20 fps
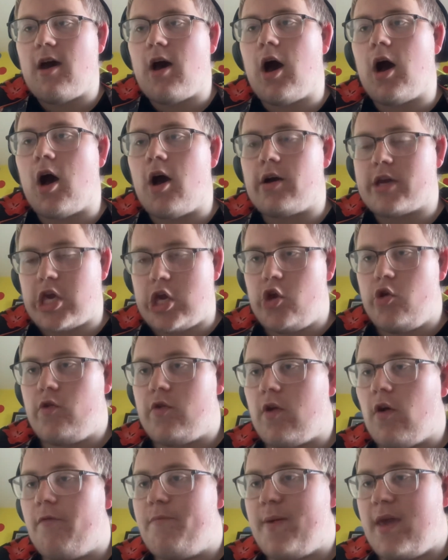are
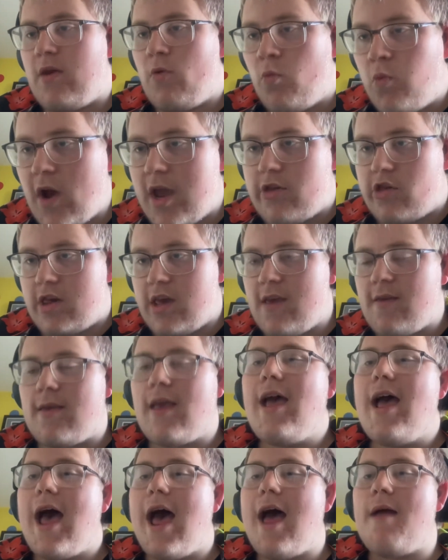accused of being witches
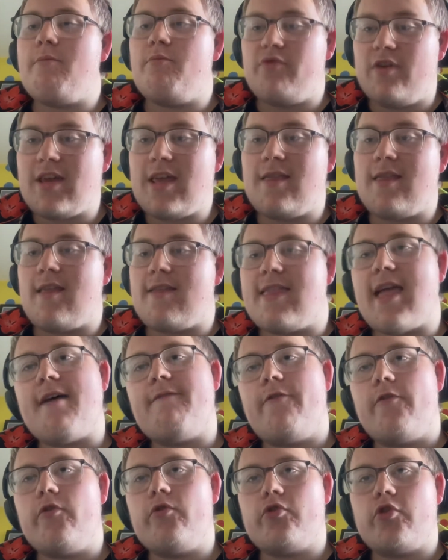and bringing the
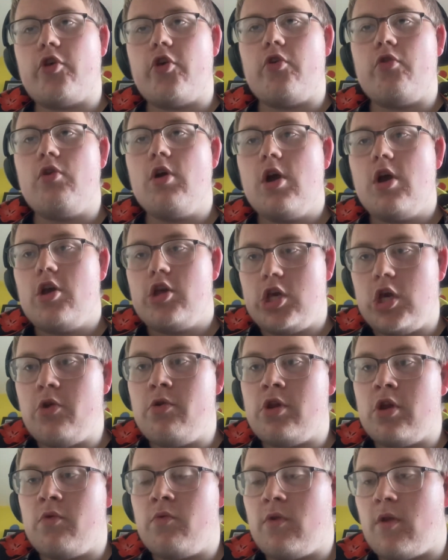devil to
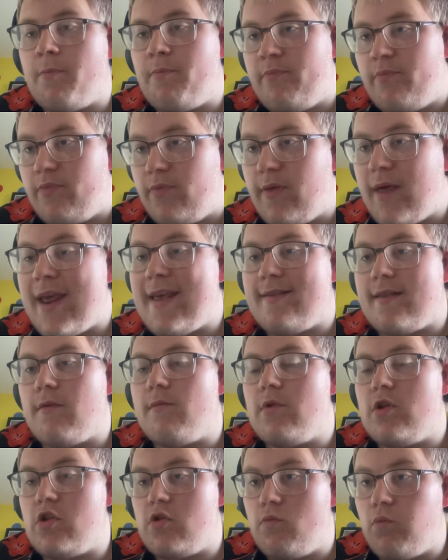Union, the place that
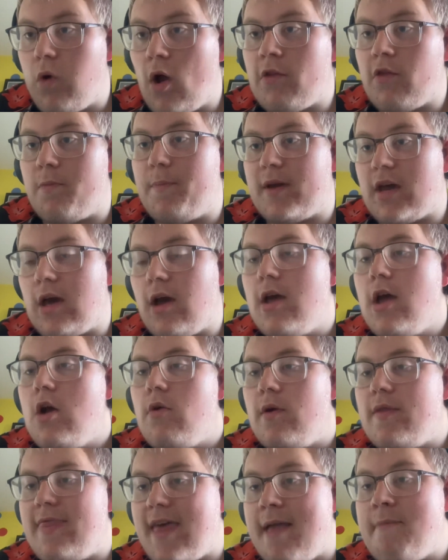
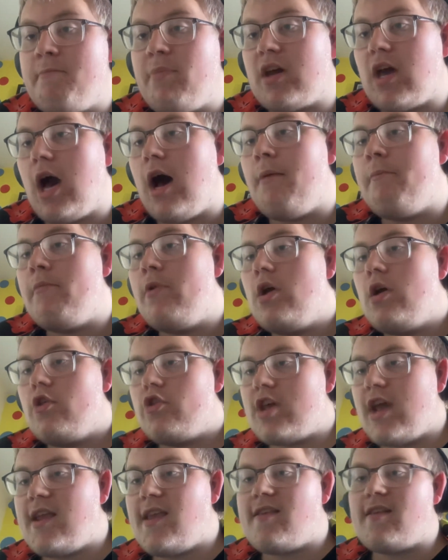would then become
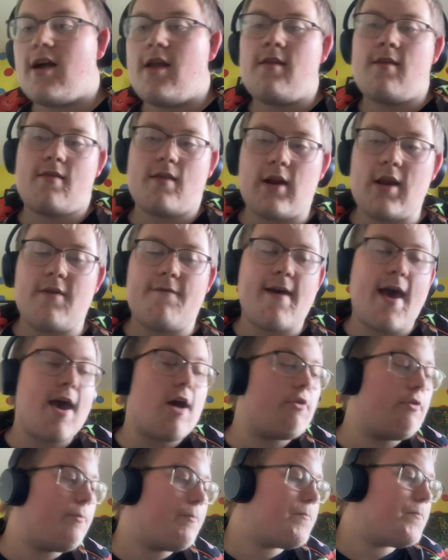Shadyside and
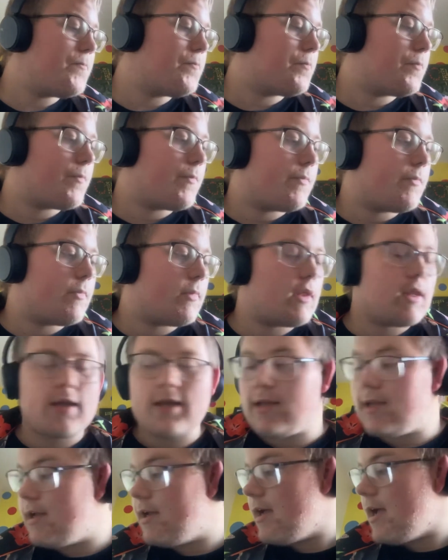Sunnyvale.
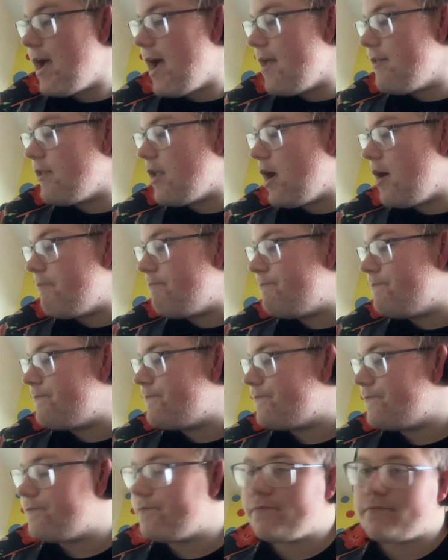And
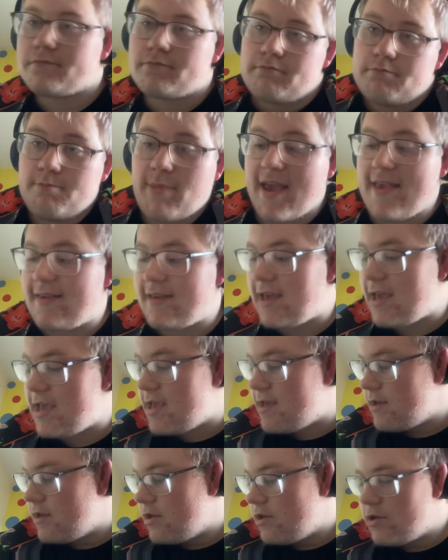basically,
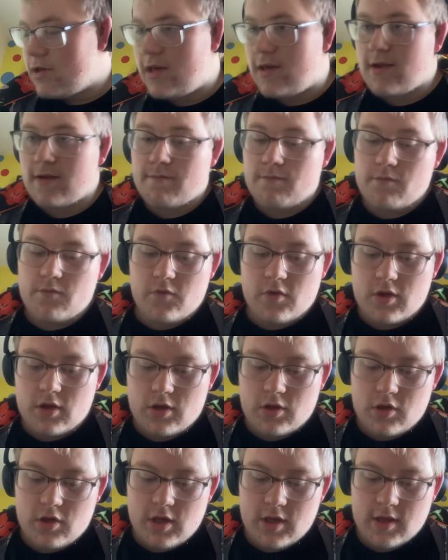she's a
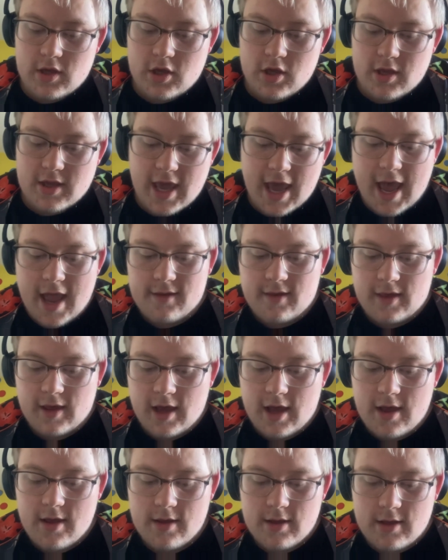good character.